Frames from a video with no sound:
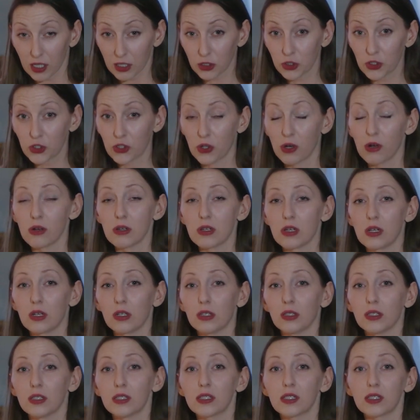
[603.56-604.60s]
young
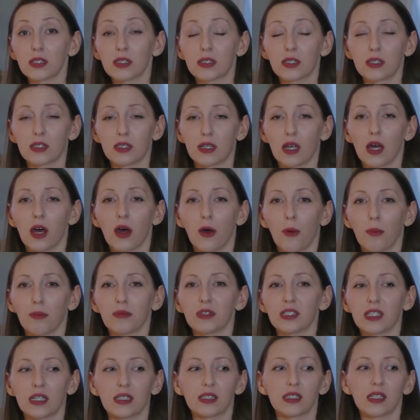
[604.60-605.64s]
journalists
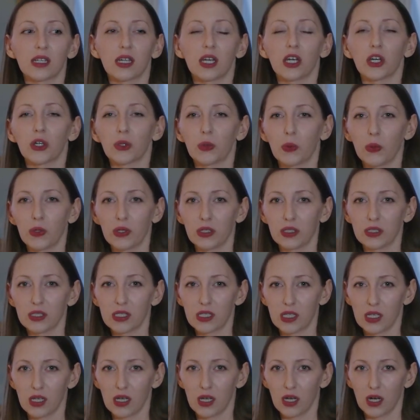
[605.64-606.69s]
that they are
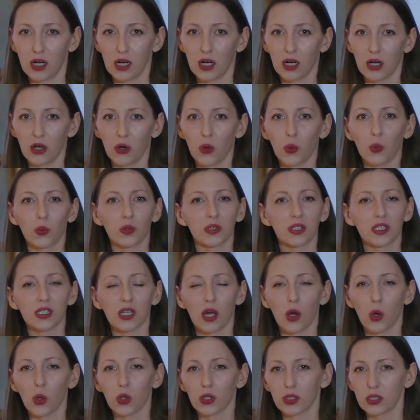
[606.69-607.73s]
going there
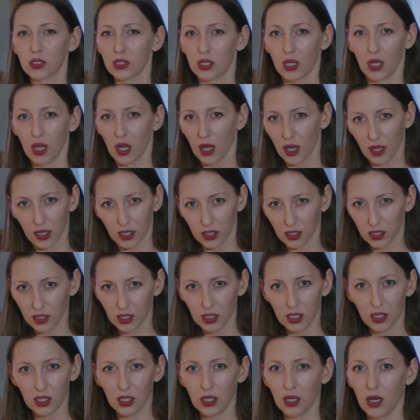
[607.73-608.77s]
without
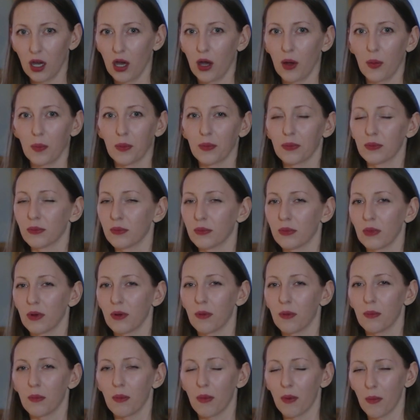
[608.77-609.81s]
any
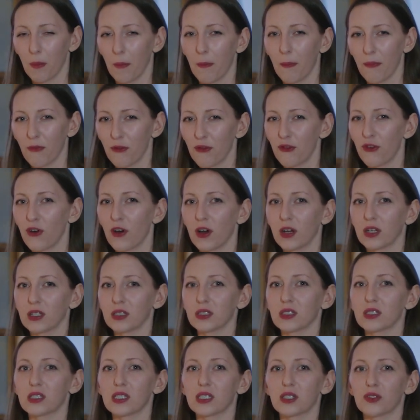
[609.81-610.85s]

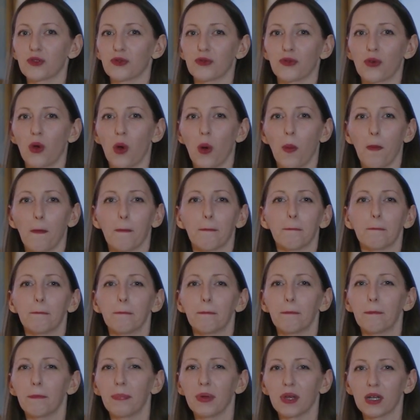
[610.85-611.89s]
funds
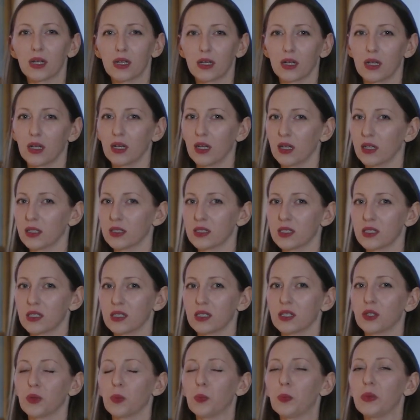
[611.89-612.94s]
from big
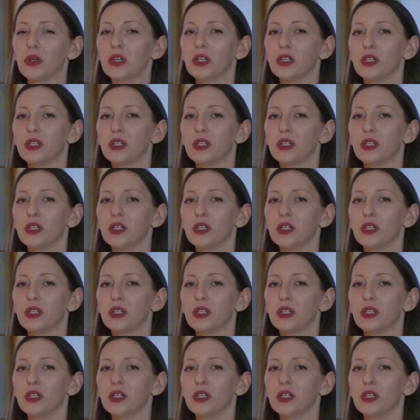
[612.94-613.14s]
legacy